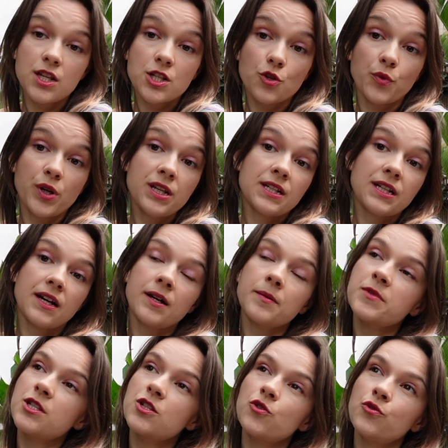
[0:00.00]
So when it
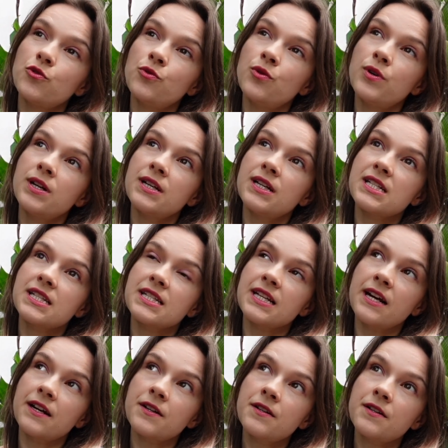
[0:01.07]
comes to
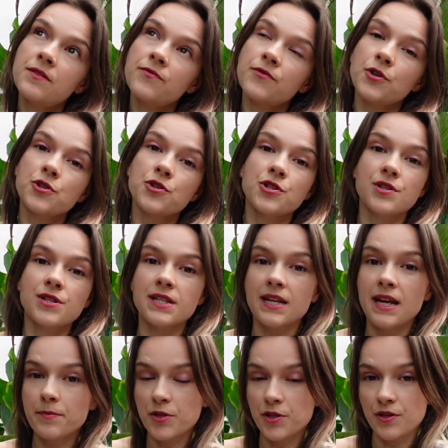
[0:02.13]
Saturn versus
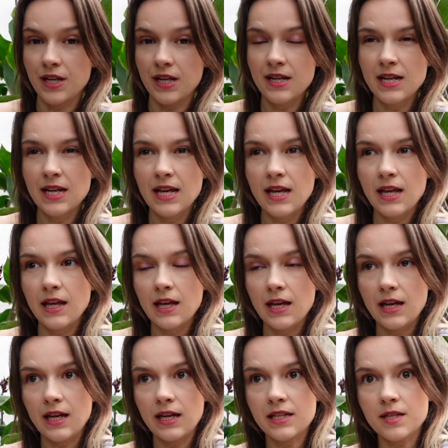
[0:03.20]
Neptune,
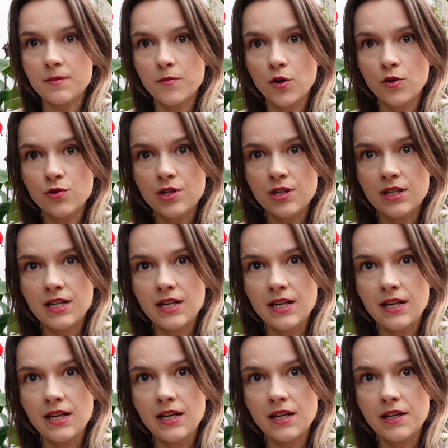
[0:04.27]
it's
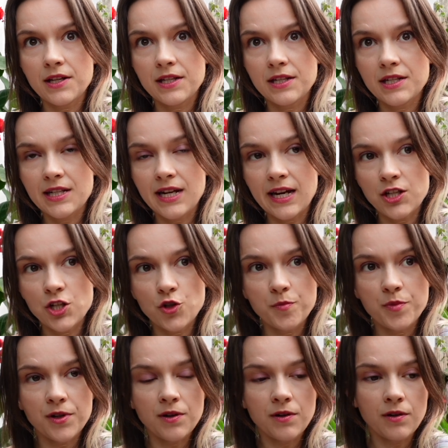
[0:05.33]
mostly
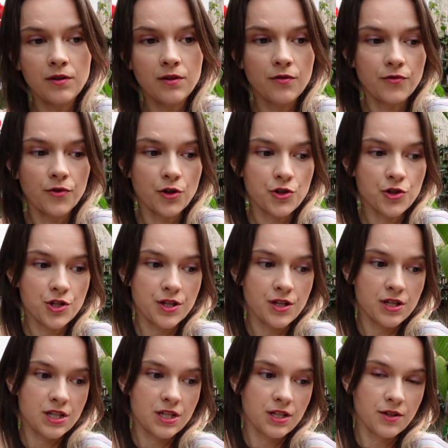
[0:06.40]
tangible
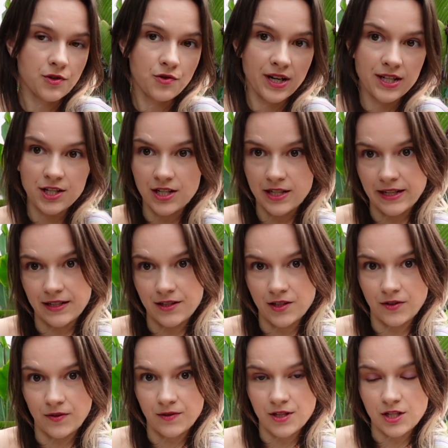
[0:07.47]
versus
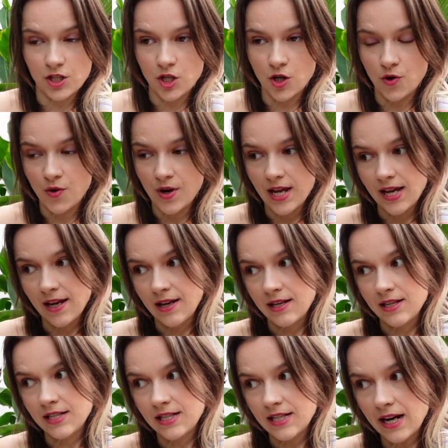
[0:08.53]
transcendental. So
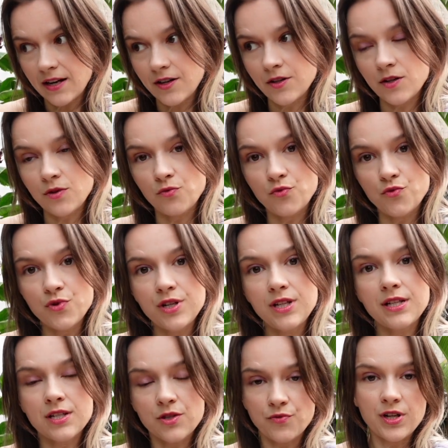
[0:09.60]
Saturn
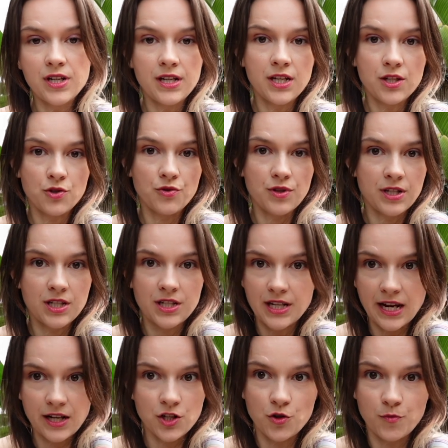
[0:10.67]
is really into the
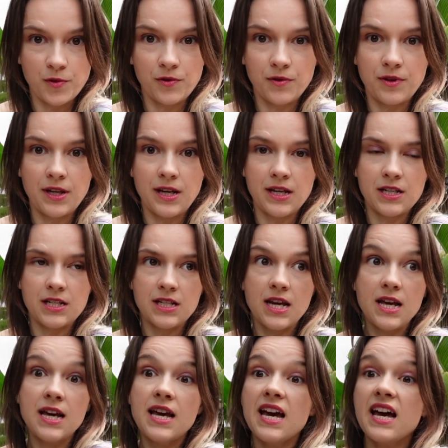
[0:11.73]
tangible things
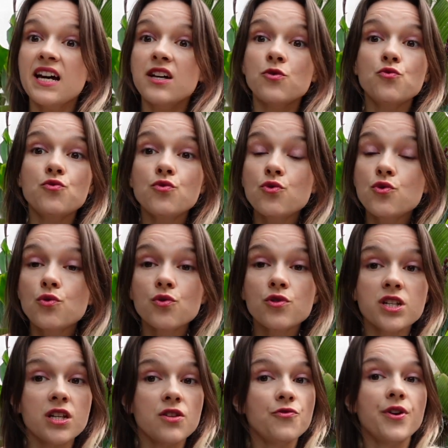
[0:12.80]
and
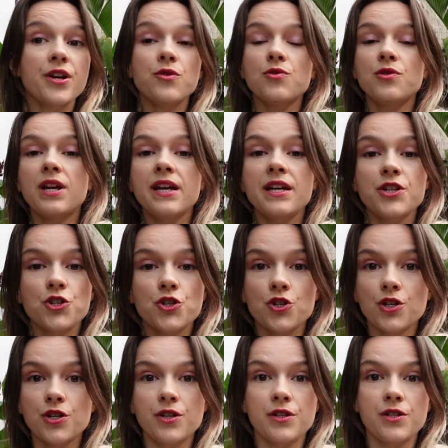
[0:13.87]
rules and
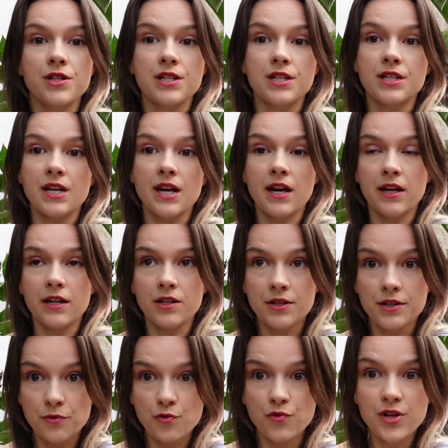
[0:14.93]
regulations
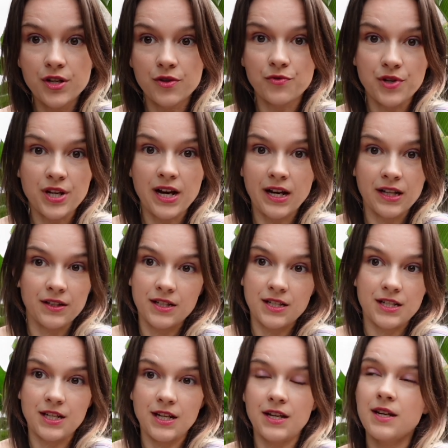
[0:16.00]
and the real
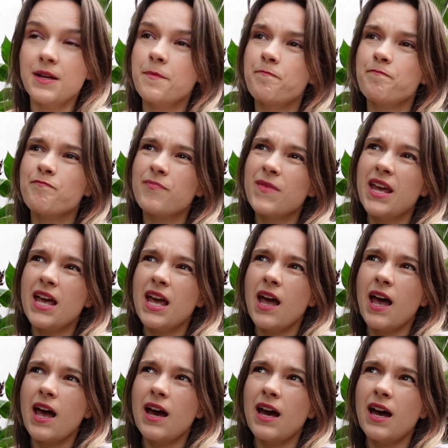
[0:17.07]
reality.
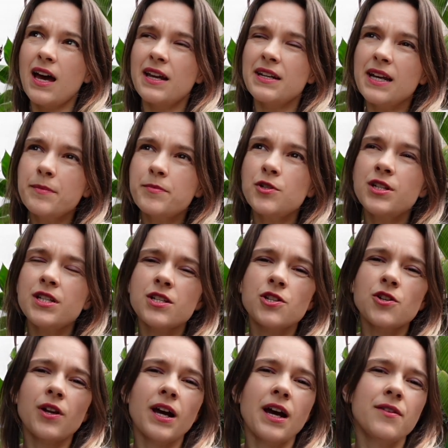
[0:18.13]
And Neptune does
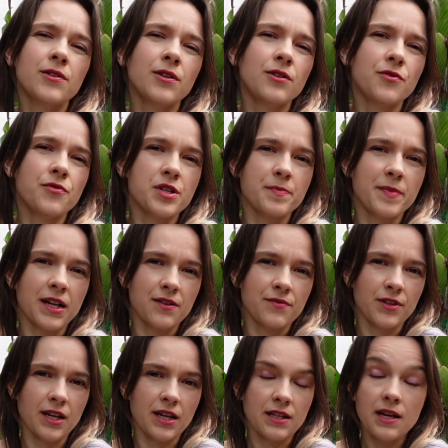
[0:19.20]
not have a lot of respect
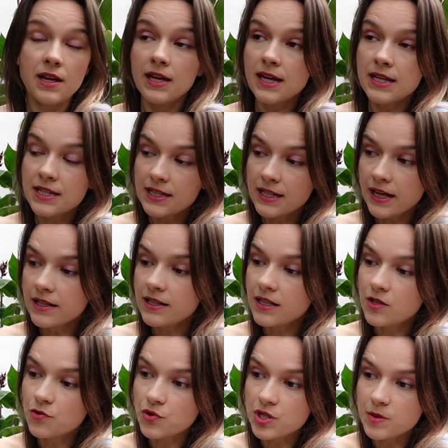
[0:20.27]
for that. Instead,
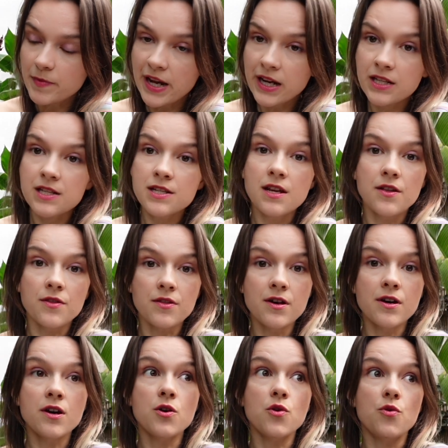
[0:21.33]
it respects
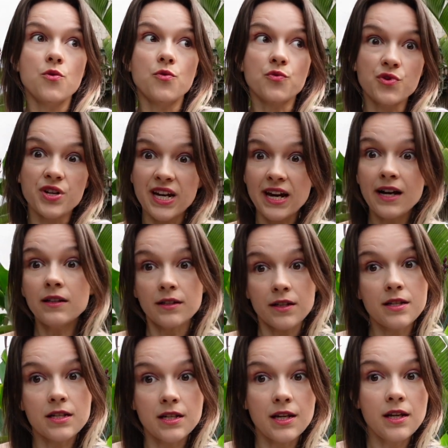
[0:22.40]
the
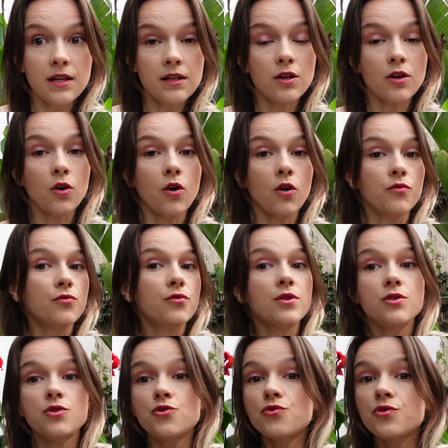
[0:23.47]
reality of
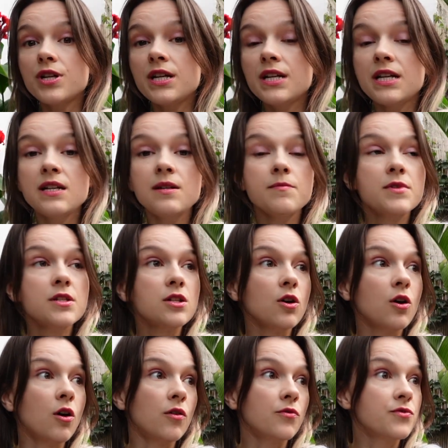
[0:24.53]
dreams,
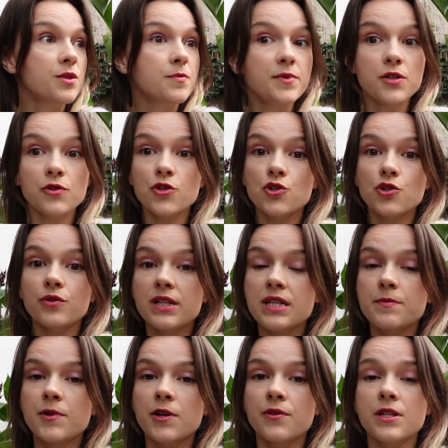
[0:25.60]
of spiritual
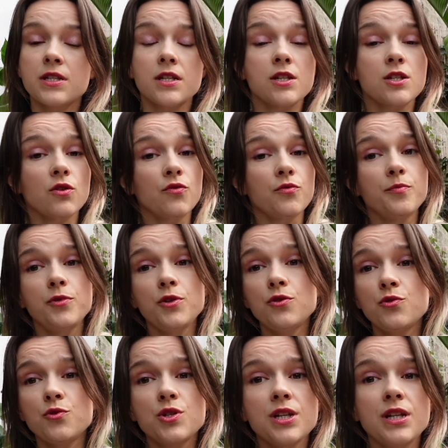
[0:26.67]
experiences, of
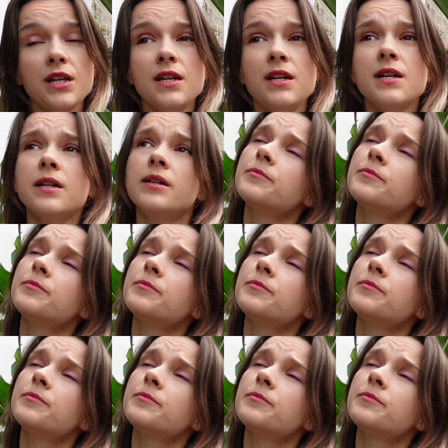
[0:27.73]
beauty.